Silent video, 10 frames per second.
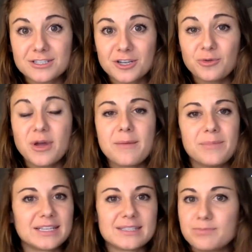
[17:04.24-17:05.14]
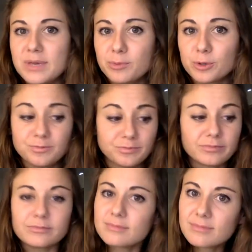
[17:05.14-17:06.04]
you, because people
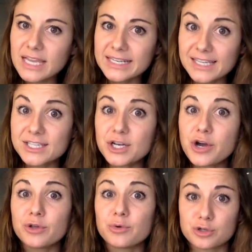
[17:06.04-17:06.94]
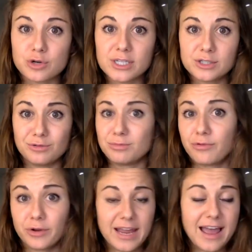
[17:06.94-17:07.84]
need to know you and trust you
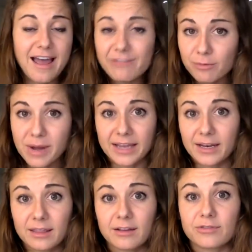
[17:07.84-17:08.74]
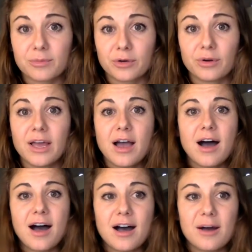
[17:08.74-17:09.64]
before they ever buy anything from you.
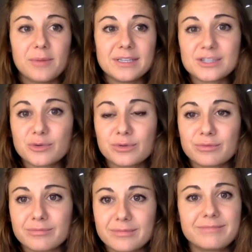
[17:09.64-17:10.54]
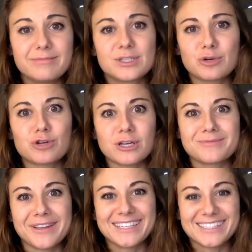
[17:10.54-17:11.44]
And so trust me
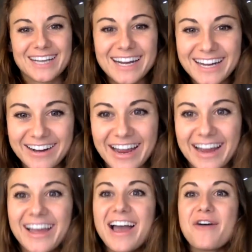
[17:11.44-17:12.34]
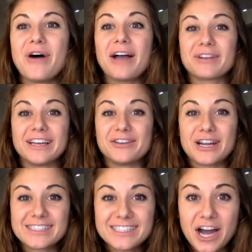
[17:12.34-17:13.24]
on this. Okay, well, I'm going to let you
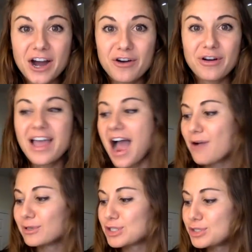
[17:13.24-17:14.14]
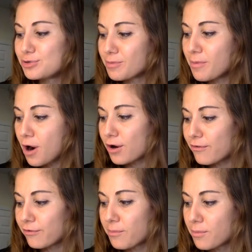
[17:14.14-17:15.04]
guys go. I will see you tomorrow
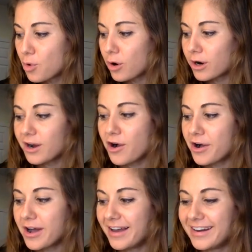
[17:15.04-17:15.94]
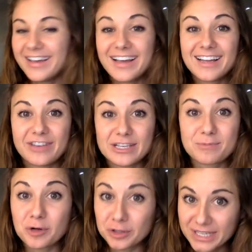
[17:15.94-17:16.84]
for more on
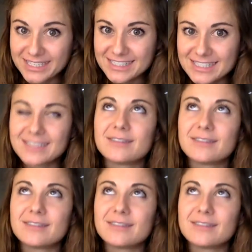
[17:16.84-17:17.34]
Facebook lists,